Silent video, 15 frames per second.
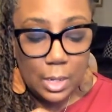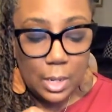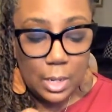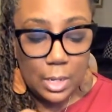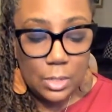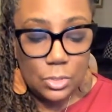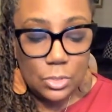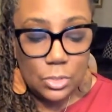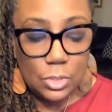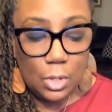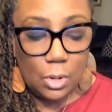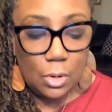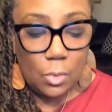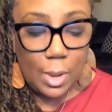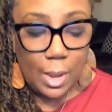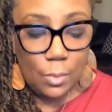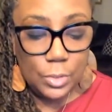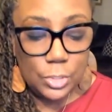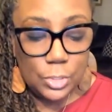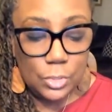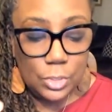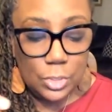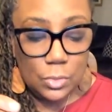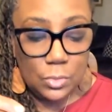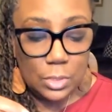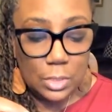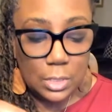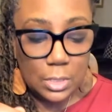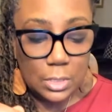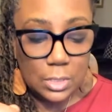And so how would you use
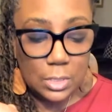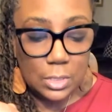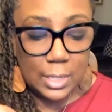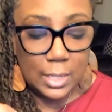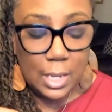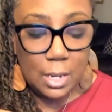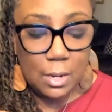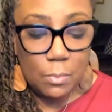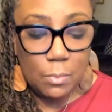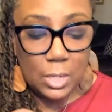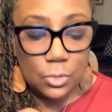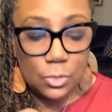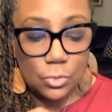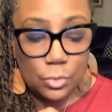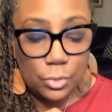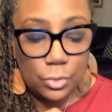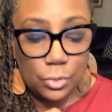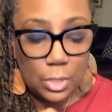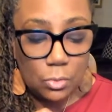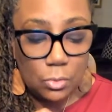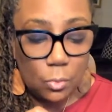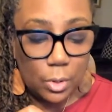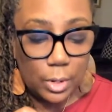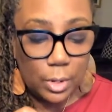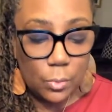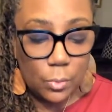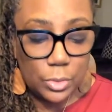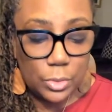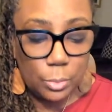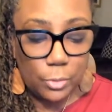this? Again, make sure that you're working
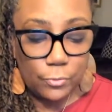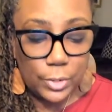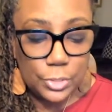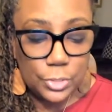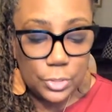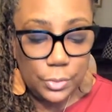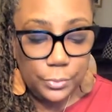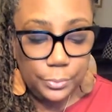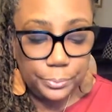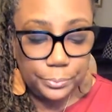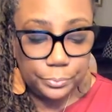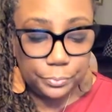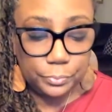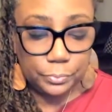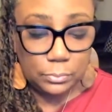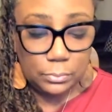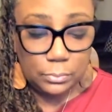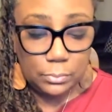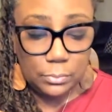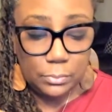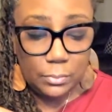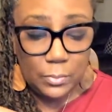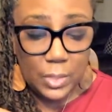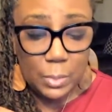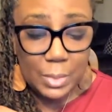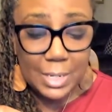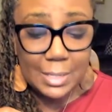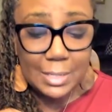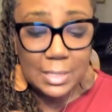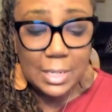with a professional,
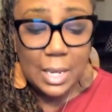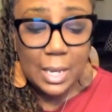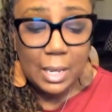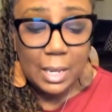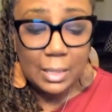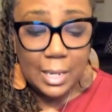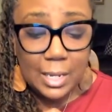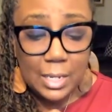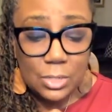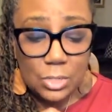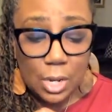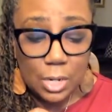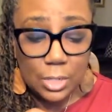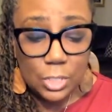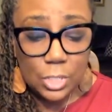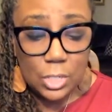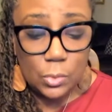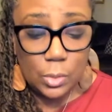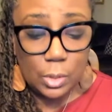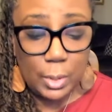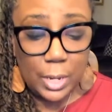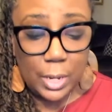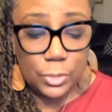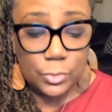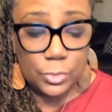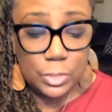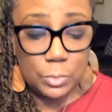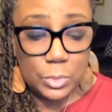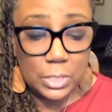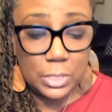because they can talk to you about your
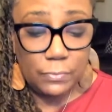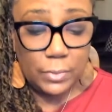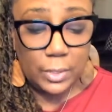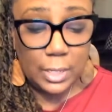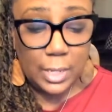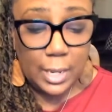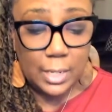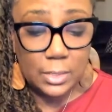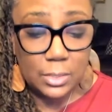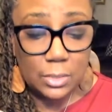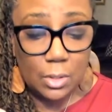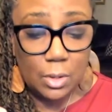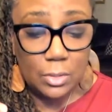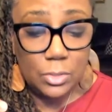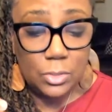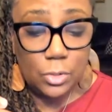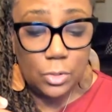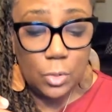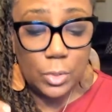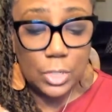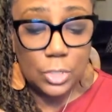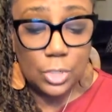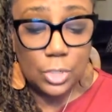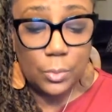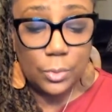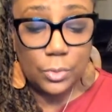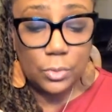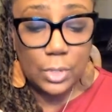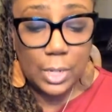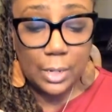specific case. Also, you want to check with
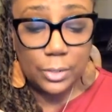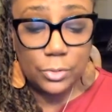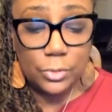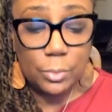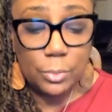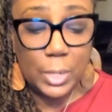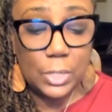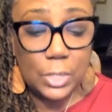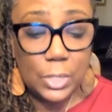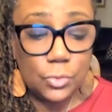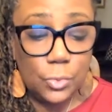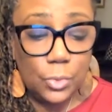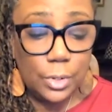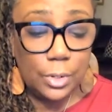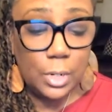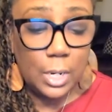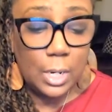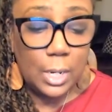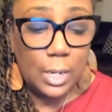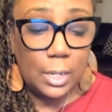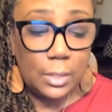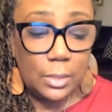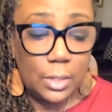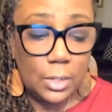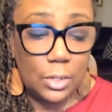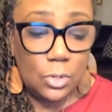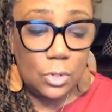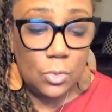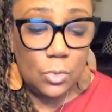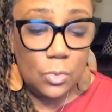your doctor to make sure that
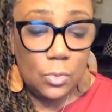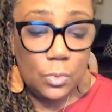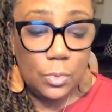you,